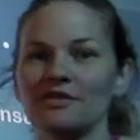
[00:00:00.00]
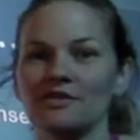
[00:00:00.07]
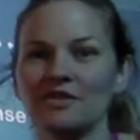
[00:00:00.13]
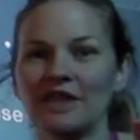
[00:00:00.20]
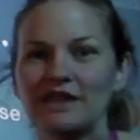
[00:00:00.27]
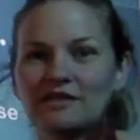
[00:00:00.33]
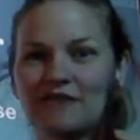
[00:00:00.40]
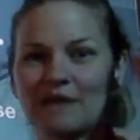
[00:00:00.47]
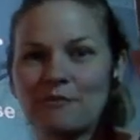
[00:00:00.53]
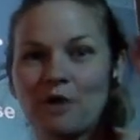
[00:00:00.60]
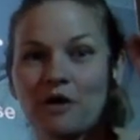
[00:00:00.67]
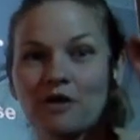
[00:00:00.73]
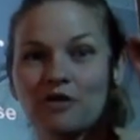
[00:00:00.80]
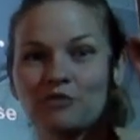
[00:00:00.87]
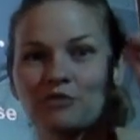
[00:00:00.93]
That
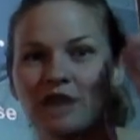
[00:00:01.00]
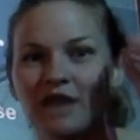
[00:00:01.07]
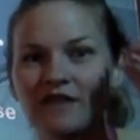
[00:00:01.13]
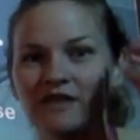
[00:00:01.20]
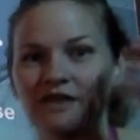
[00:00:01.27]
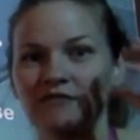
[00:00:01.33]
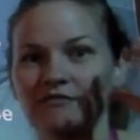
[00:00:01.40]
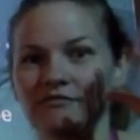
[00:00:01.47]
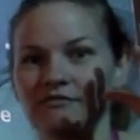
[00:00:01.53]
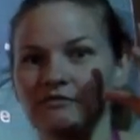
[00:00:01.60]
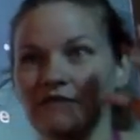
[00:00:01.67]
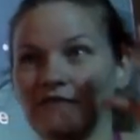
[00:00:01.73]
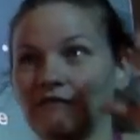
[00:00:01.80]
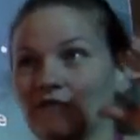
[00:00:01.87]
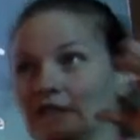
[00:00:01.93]
part of their brain that
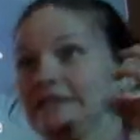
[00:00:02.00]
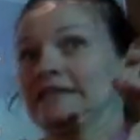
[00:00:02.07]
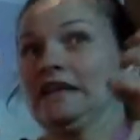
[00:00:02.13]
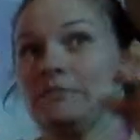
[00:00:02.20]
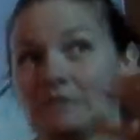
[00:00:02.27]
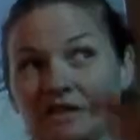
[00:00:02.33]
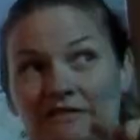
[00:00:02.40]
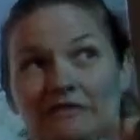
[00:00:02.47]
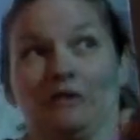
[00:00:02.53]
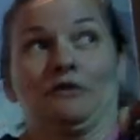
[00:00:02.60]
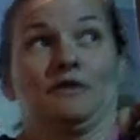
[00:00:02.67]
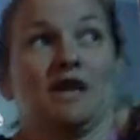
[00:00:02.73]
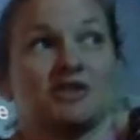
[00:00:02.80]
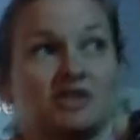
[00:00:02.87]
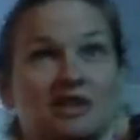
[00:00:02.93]
they feel excitement, they feel a
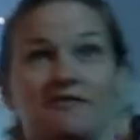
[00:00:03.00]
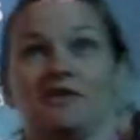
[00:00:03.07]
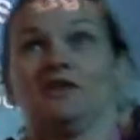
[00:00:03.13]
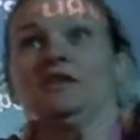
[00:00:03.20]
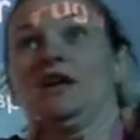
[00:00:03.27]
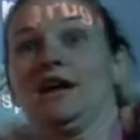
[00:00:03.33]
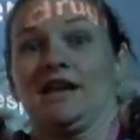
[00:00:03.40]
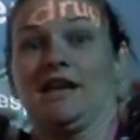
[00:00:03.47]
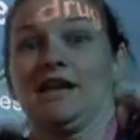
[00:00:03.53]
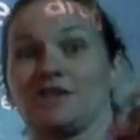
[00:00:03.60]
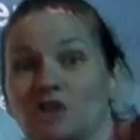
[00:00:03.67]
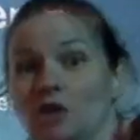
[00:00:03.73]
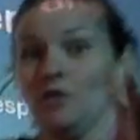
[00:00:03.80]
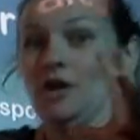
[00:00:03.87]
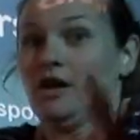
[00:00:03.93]
rush, they feel on edge,
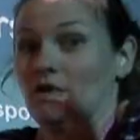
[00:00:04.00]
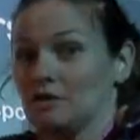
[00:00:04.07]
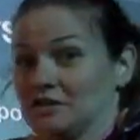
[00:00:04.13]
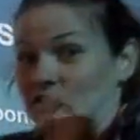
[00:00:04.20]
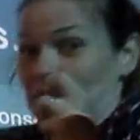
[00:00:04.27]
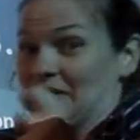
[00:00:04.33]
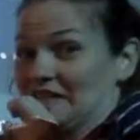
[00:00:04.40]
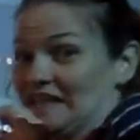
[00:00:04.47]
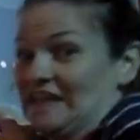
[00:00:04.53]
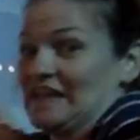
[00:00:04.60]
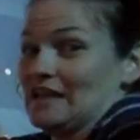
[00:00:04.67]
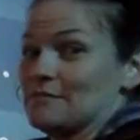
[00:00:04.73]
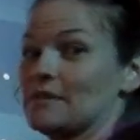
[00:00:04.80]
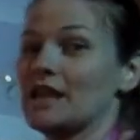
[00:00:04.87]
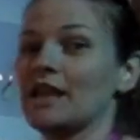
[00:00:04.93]
oh no, something's going to
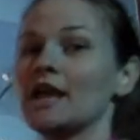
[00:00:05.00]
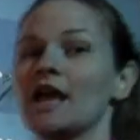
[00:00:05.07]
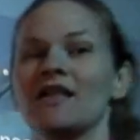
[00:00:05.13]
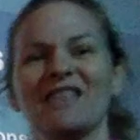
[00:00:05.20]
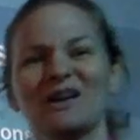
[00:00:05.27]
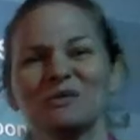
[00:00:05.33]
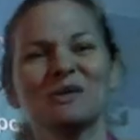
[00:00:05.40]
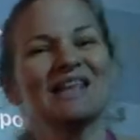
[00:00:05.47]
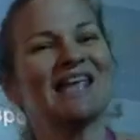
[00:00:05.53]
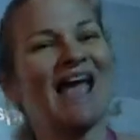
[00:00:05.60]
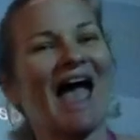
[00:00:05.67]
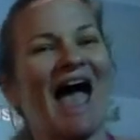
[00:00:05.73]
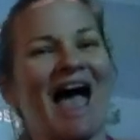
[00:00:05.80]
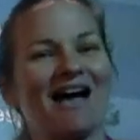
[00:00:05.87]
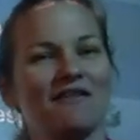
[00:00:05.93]
get me. They don't really
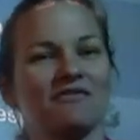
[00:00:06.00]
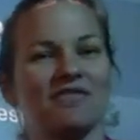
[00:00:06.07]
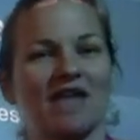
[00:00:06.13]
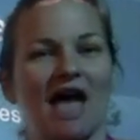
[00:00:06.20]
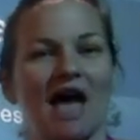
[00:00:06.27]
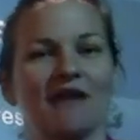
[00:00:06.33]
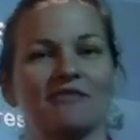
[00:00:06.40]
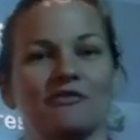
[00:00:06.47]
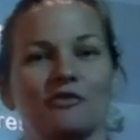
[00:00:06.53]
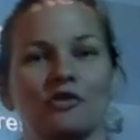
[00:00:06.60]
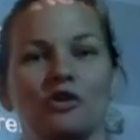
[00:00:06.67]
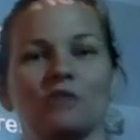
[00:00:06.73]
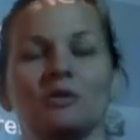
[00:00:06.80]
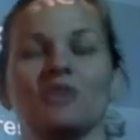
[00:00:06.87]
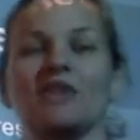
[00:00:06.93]
have that for
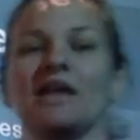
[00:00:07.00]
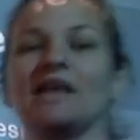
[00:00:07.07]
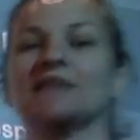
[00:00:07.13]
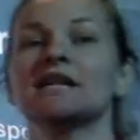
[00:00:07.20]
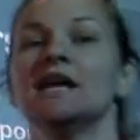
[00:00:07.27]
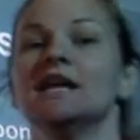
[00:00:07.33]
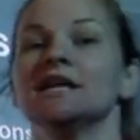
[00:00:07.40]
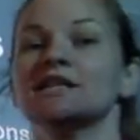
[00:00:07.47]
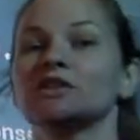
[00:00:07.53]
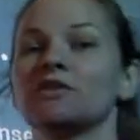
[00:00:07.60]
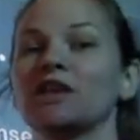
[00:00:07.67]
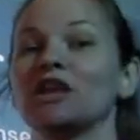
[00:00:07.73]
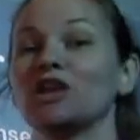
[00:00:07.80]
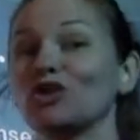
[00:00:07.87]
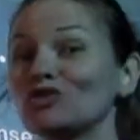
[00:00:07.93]
normal things, so
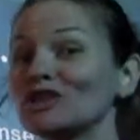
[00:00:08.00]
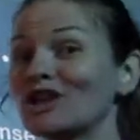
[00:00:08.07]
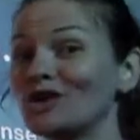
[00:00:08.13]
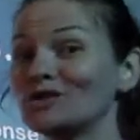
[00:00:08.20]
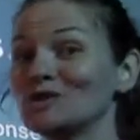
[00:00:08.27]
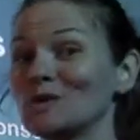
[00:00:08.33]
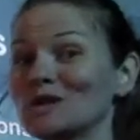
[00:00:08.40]
they usually go do